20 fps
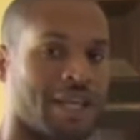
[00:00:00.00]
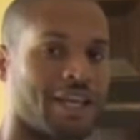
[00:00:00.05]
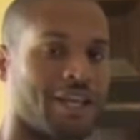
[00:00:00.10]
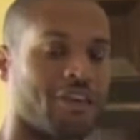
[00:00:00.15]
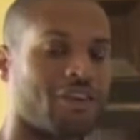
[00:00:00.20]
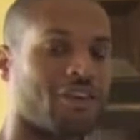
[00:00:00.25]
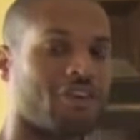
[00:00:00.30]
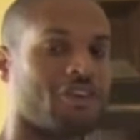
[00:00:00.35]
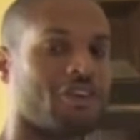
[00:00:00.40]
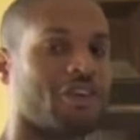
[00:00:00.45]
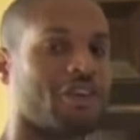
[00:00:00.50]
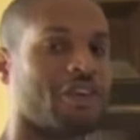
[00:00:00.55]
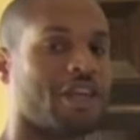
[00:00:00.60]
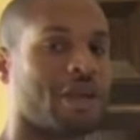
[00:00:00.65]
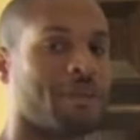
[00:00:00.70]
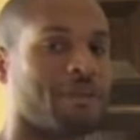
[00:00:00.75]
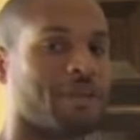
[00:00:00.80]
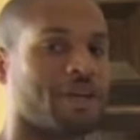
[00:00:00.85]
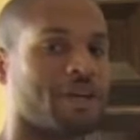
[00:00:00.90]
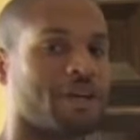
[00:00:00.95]
In addition to
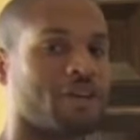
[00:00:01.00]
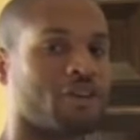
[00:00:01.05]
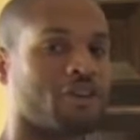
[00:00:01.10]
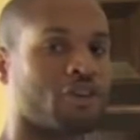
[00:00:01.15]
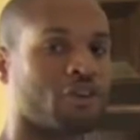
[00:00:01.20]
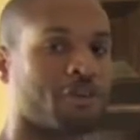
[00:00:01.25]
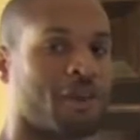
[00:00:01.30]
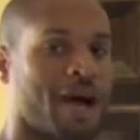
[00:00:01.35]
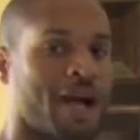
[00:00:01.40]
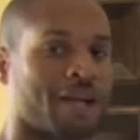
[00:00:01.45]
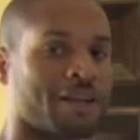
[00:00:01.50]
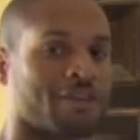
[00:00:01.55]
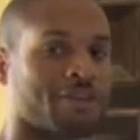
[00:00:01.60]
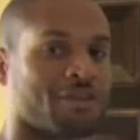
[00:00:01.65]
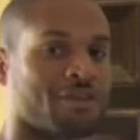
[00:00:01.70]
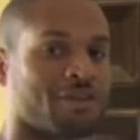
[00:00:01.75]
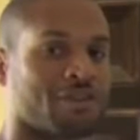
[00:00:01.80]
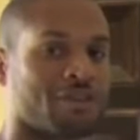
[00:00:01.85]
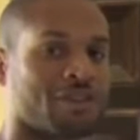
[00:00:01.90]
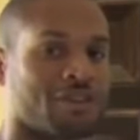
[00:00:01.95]
that, because there's pockets
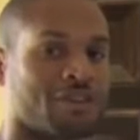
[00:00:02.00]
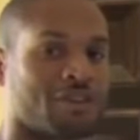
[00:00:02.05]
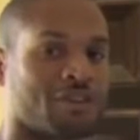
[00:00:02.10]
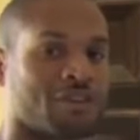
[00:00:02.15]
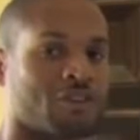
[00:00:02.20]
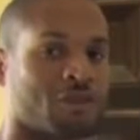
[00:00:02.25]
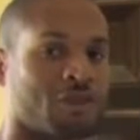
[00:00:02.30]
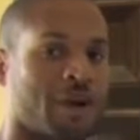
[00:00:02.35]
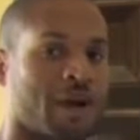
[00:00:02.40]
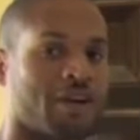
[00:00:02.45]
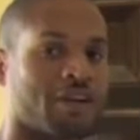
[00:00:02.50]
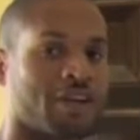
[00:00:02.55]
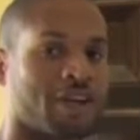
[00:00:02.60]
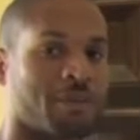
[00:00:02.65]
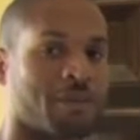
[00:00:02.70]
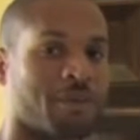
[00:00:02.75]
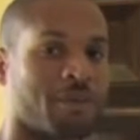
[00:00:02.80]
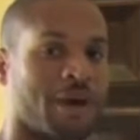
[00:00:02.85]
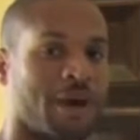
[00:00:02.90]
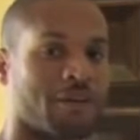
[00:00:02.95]
of resistance sprouting
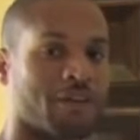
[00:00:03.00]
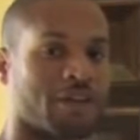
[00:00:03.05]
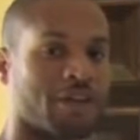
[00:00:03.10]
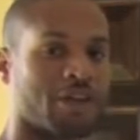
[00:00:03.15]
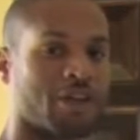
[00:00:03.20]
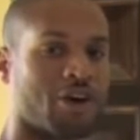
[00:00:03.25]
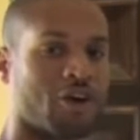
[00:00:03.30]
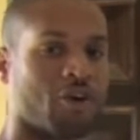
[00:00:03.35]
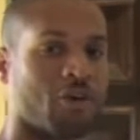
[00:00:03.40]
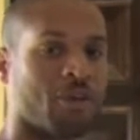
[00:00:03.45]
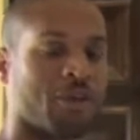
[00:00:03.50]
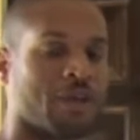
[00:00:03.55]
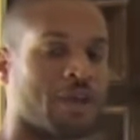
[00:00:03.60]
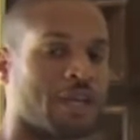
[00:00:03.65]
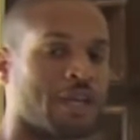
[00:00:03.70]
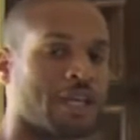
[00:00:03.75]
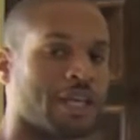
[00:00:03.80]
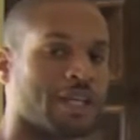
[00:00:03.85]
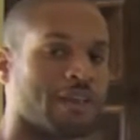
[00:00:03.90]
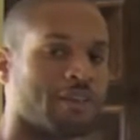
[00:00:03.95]
up around the globe,
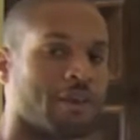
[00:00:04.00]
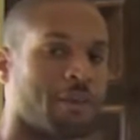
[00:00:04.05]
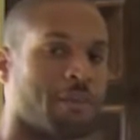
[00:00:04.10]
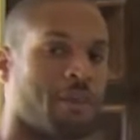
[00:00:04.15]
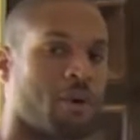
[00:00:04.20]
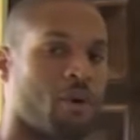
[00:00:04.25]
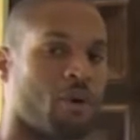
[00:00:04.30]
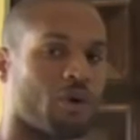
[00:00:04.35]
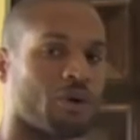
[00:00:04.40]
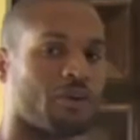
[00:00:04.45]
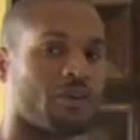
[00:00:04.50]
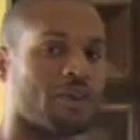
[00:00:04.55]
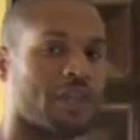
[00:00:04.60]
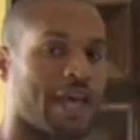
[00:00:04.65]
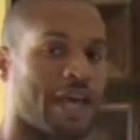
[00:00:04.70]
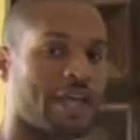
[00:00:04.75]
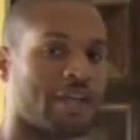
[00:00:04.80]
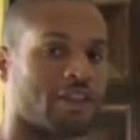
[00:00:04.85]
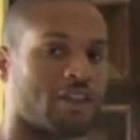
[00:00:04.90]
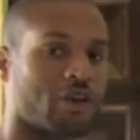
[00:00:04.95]
it's important
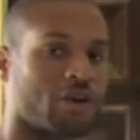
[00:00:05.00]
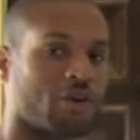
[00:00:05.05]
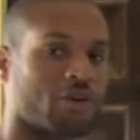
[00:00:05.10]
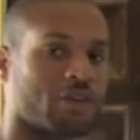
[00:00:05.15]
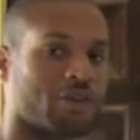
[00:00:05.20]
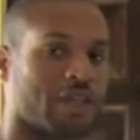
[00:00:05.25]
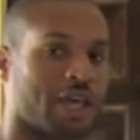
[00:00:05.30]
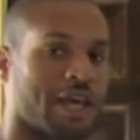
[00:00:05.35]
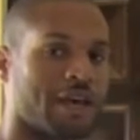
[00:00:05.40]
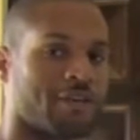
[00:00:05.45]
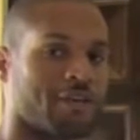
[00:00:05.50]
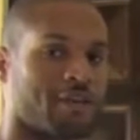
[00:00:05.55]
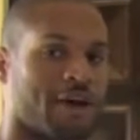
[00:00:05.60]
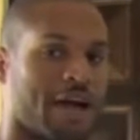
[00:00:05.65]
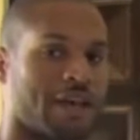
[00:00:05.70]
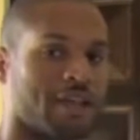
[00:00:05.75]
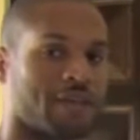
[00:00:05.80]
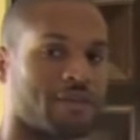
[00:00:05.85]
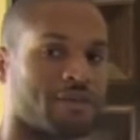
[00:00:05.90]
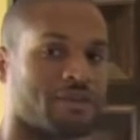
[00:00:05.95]
that those that
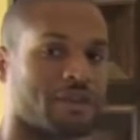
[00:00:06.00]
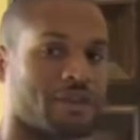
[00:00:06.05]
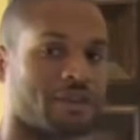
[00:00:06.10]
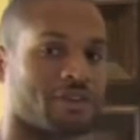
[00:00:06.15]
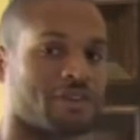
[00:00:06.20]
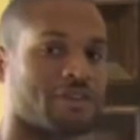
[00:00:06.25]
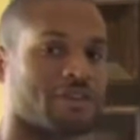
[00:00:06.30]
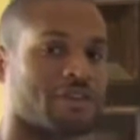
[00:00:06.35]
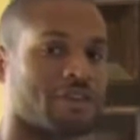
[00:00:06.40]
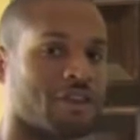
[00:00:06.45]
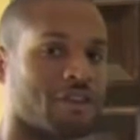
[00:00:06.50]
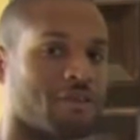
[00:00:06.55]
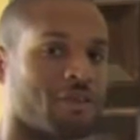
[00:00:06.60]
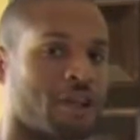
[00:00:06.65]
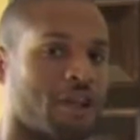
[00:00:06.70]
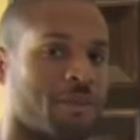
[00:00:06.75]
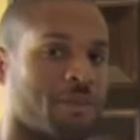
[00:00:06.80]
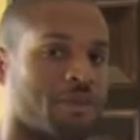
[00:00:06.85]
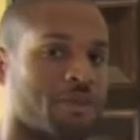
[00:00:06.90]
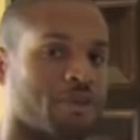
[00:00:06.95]
find themselves as
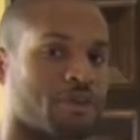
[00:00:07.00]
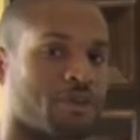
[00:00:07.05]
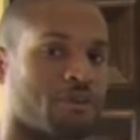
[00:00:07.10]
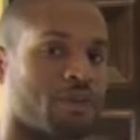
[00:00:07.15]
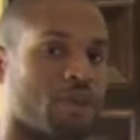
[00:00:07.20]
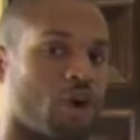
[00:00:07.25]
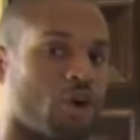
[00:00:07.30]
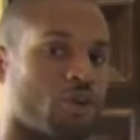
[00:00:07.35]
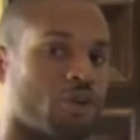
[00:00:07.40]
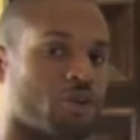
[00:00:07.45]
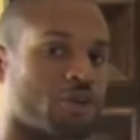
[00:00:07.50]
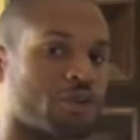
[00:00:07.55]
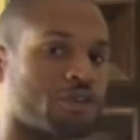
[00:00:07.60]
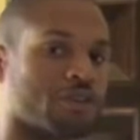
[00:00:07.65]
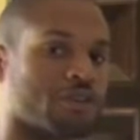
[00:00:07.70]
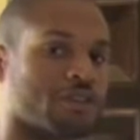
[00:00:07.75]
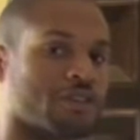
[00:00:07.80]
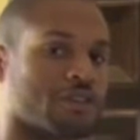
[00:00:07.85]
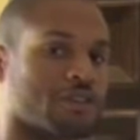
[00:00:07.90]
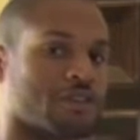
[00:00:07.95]
developers of those
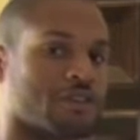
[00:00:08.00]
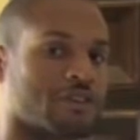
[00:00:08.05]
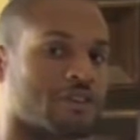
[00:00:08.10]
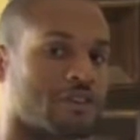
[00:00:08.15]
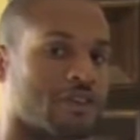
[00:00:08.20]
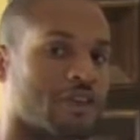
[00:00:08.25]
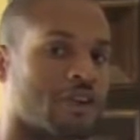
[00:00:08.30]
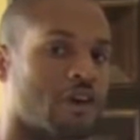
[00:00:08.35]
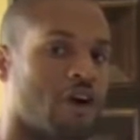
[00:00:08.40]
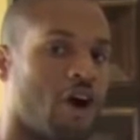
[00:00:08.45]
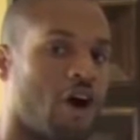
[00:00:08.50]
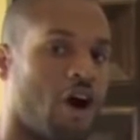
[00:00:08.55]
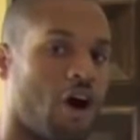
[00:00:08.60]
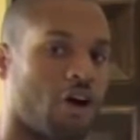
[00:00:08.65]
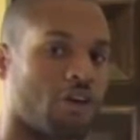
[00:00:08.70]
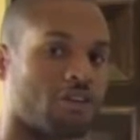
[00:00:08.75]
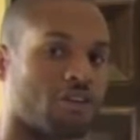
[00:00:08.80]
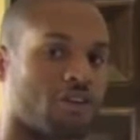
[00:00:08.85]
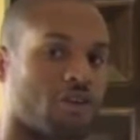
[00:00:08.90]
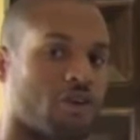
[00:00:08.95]
resistance
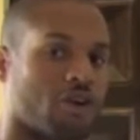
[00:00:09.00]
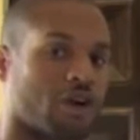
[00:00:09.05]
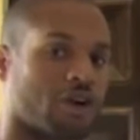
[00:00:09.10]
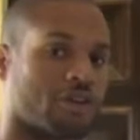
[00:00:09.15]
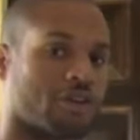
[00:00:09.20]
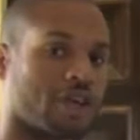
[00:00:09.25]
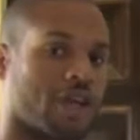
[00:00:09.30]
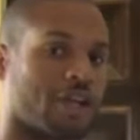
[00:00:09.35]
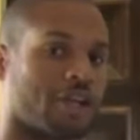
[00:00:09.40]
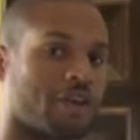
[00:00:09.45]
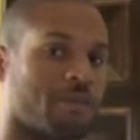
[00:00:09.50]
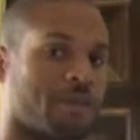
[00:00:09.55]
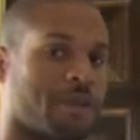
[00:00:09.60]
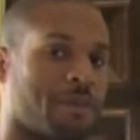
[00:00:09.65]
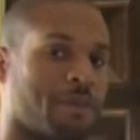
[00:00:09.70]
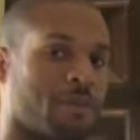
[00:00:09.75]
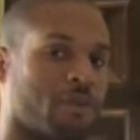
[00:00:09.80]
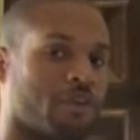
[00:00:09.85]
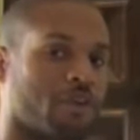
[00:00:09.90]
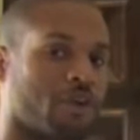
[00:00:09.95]
also are telling
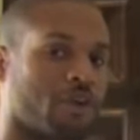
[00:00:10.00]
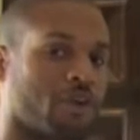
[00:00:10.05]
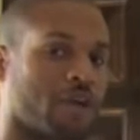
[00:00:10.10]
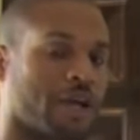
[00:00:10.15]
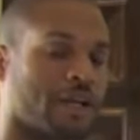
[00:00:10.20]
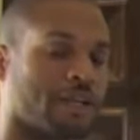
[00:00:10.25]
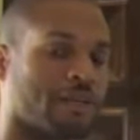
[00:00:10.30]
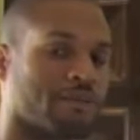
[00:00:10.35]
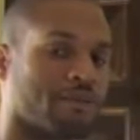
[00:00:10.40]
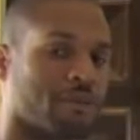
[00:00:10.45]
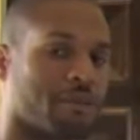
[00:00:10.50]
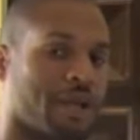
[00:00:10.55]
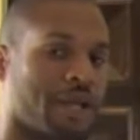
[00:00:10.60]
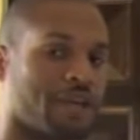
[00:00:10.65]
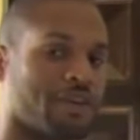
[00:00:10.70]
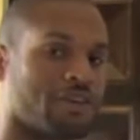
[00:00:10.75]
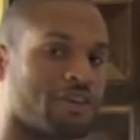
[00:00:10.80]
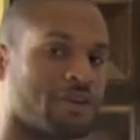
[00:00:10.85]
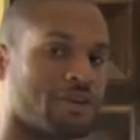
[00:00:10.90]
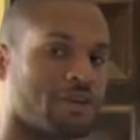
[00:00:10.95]
people the correct
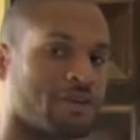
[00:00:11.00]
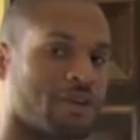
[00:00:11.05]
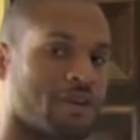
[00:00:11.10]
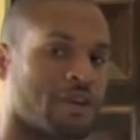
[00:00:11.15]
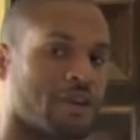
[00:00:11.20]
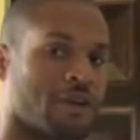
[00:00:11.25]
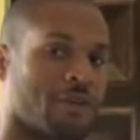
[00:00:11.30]
information.